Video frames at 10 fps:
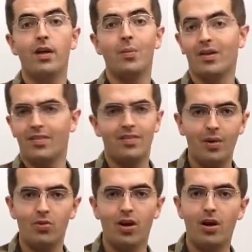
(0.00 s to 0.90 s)
but at the
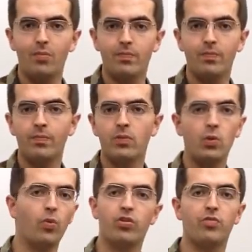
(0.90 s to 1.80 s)
same time,
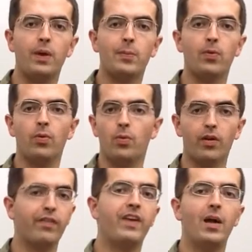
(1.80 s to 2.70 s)
we're just people.
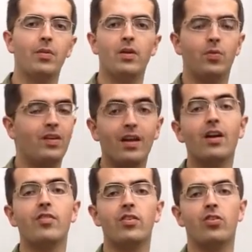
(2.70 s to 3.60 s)
We're a family, we take
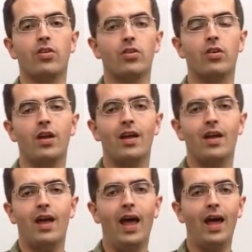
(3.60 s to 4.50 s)
care of each other,
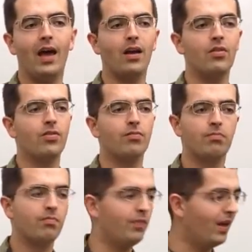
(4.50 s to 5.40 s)
and
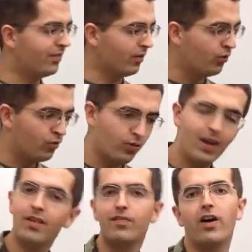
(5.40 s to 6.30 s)
it's a
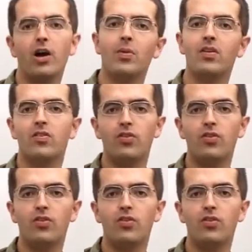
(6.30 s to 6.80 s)
great environment